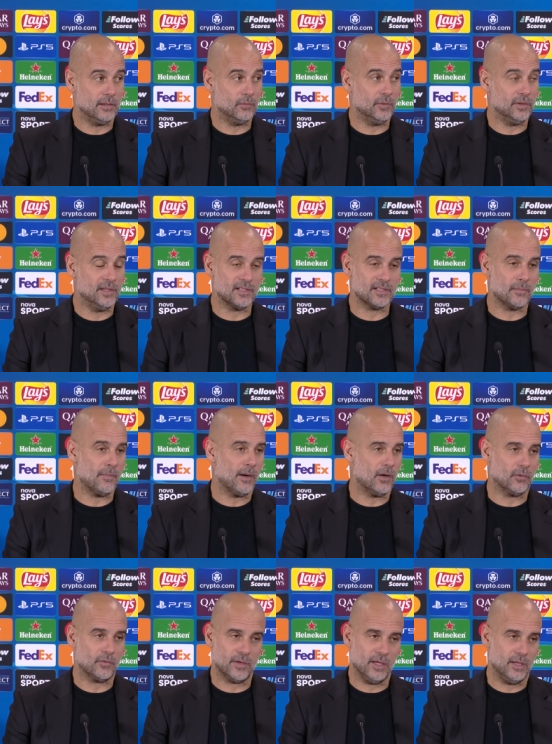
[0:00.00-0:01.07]
with this amount
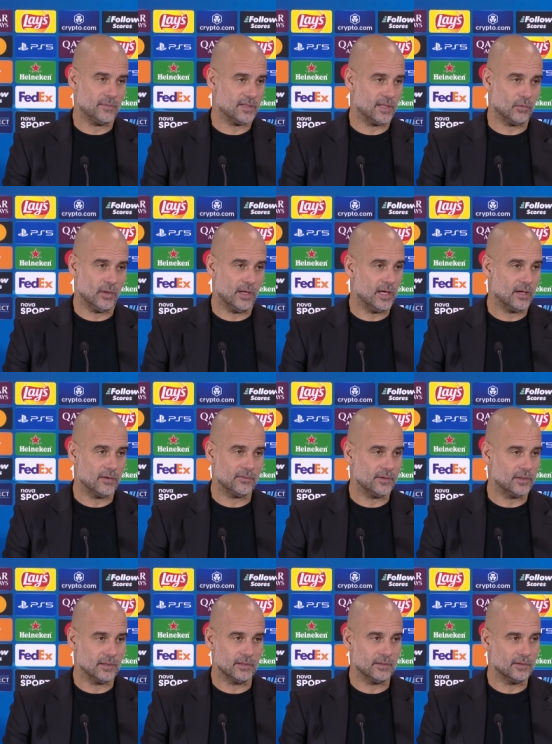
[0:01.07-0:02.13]
of games that we have
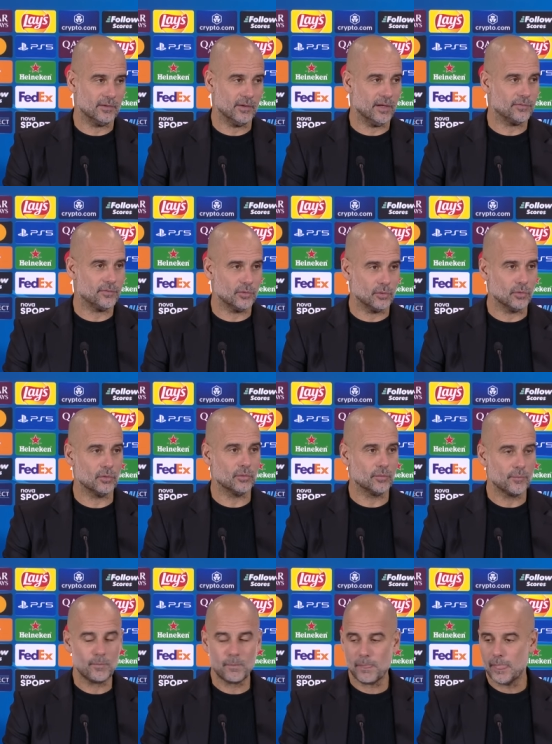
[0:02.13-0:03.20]
and we have to
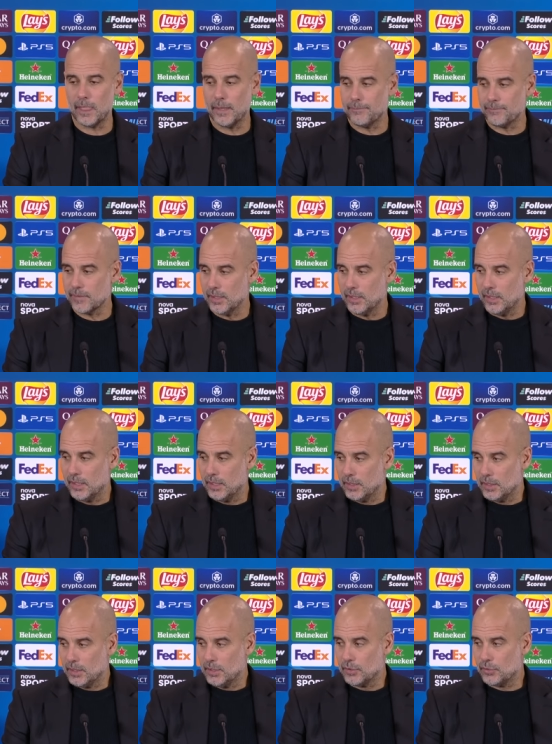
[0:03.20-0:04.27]

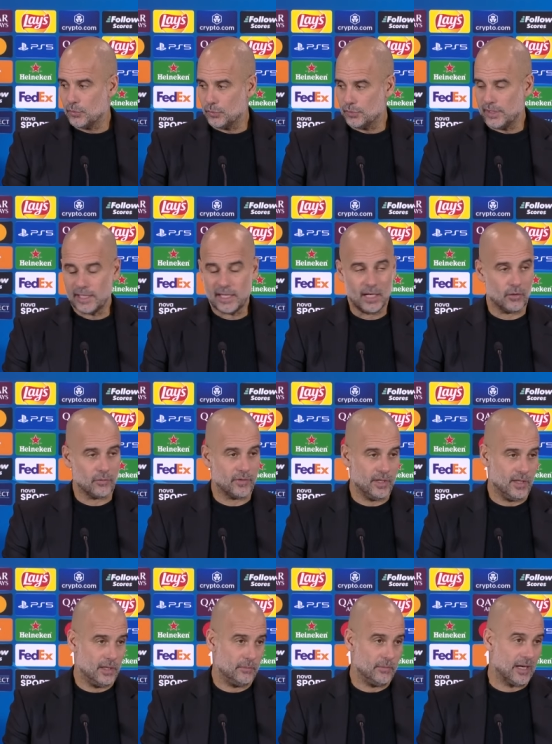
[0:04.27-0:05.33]
to take care of
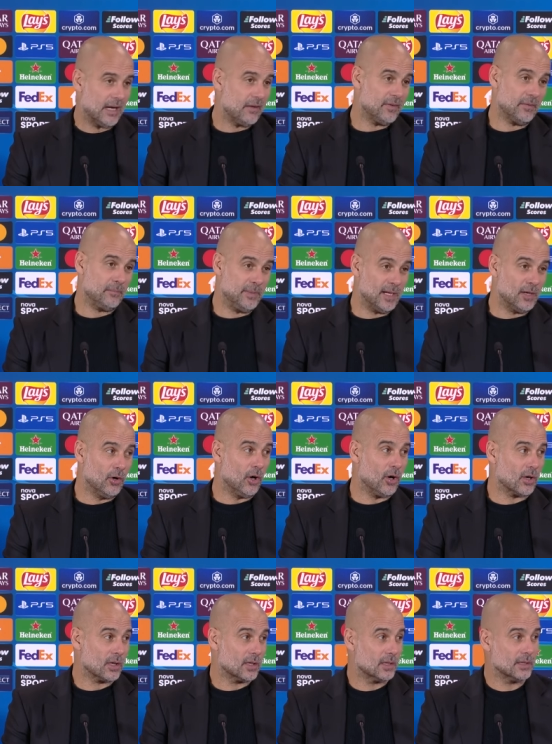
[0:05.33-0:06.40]
him have a big
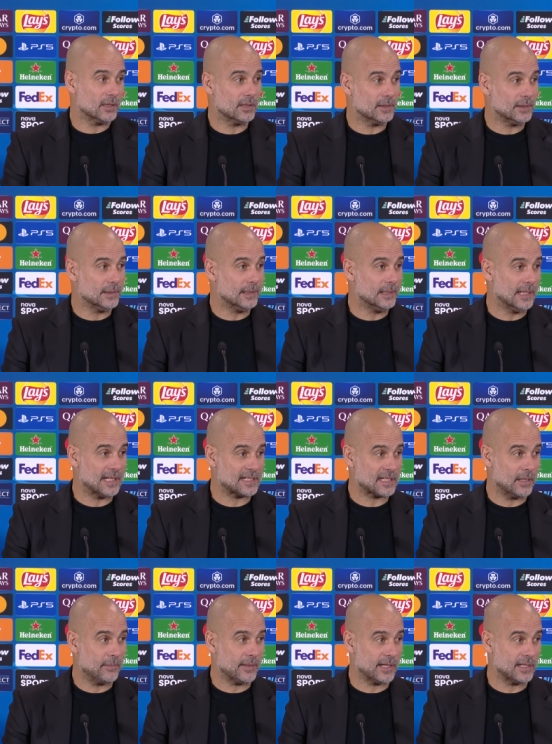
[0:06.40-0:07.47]
knock last
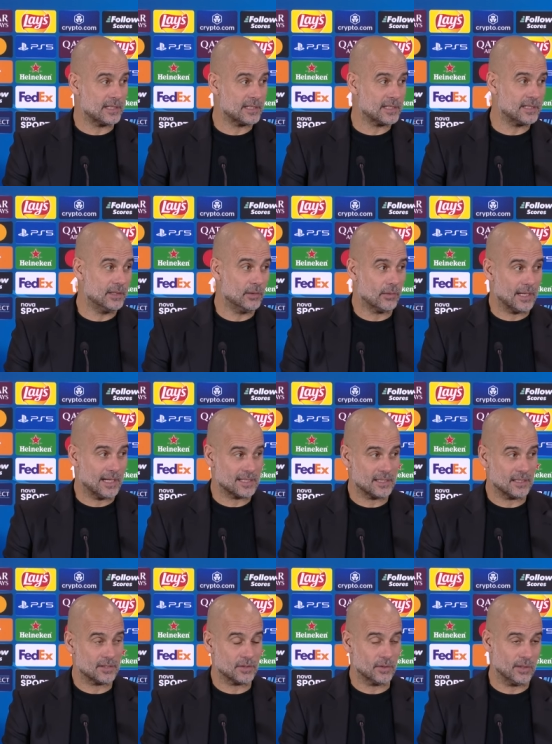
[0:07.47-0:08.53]
game against
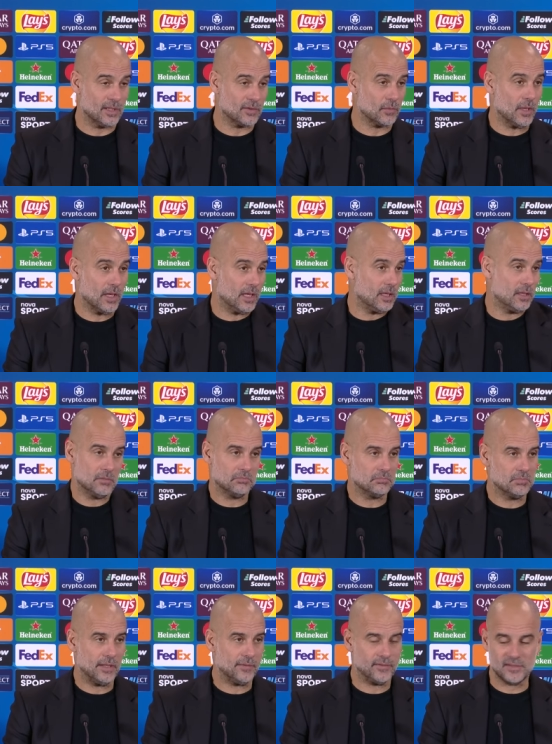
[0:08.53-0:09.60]
Newcastle so that's why
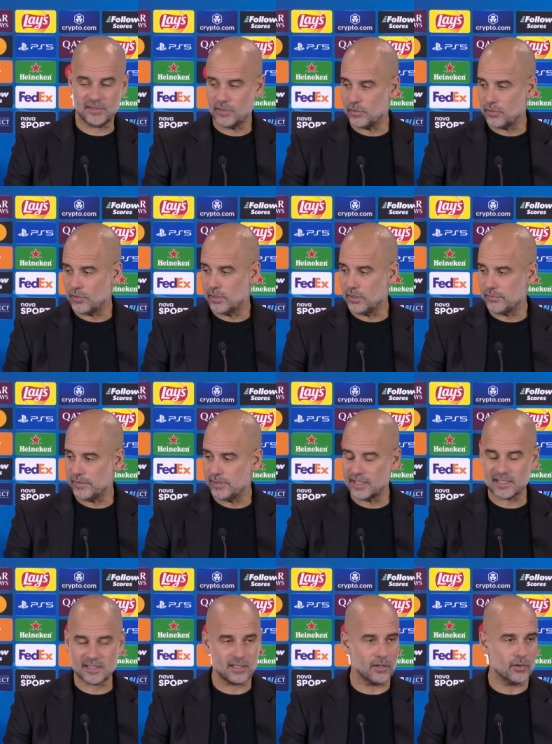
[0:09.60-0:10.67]
after 0-3 a
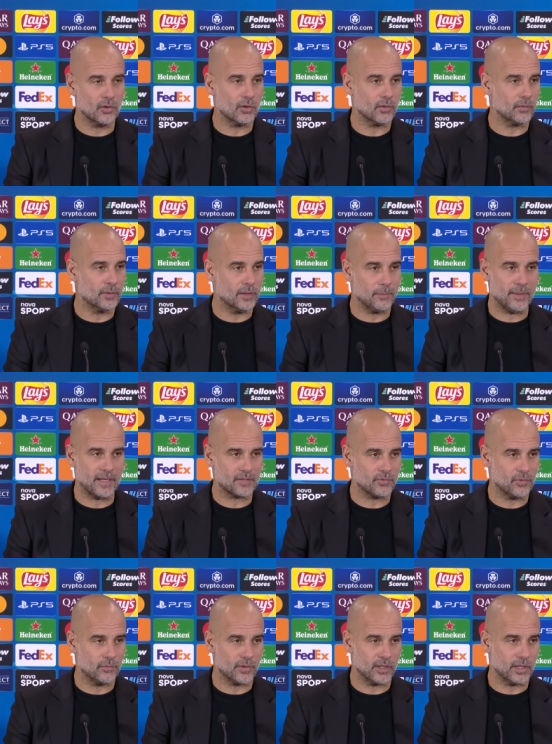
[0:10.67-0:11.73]
fantastic goal the pass
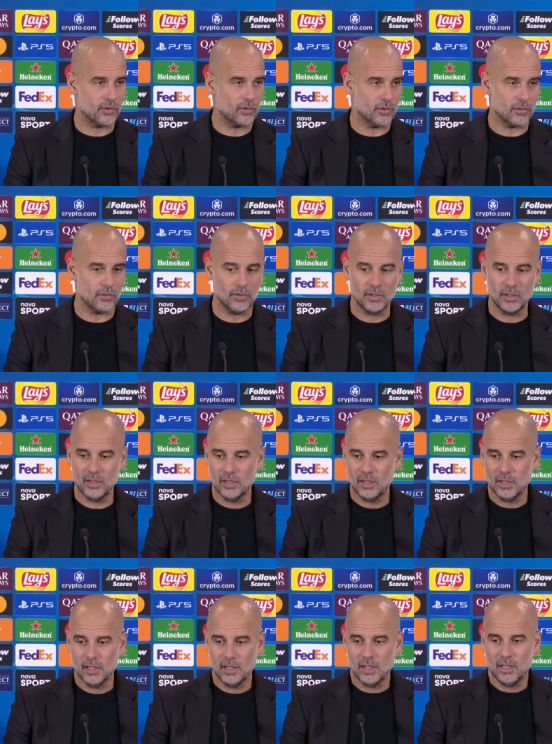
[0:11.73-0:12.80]
from Rico
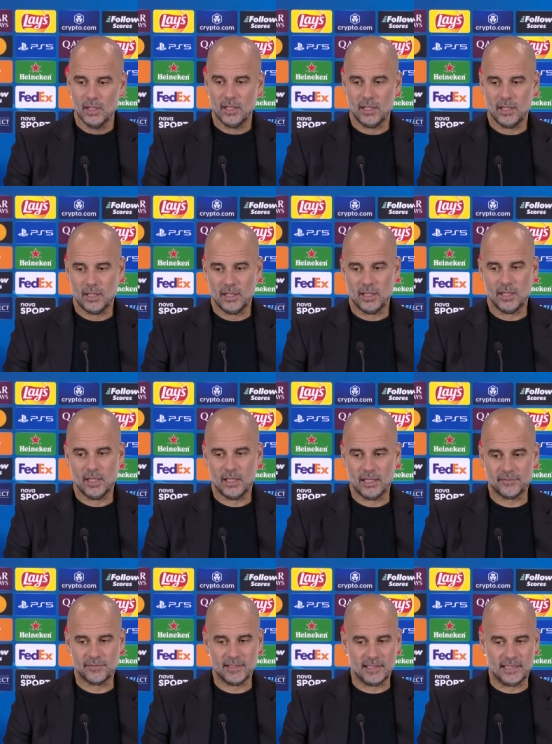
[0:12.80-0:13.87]
and
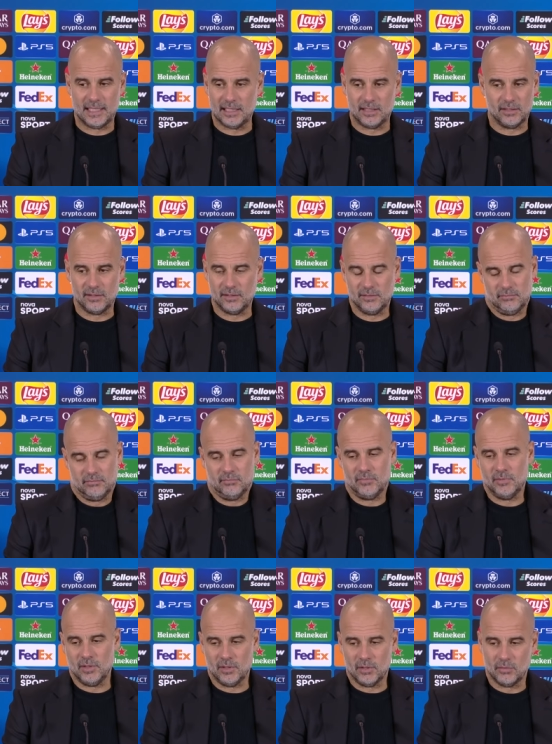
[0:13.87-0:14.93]
after that
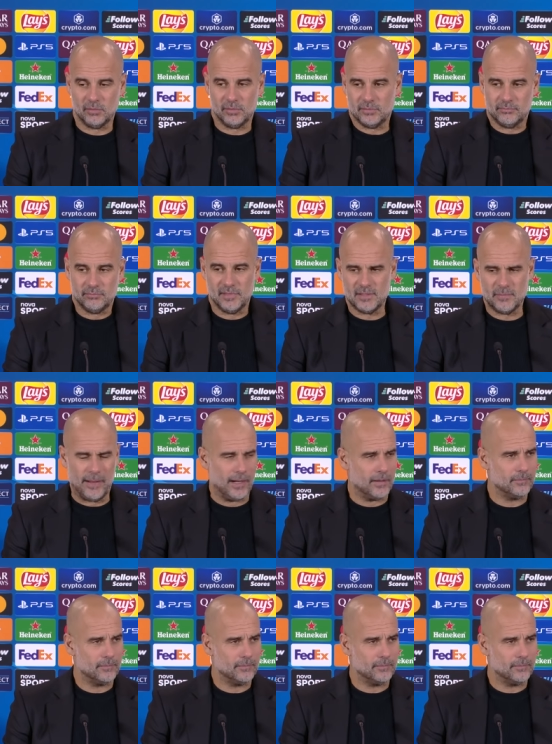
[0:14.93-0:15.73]
you know it's better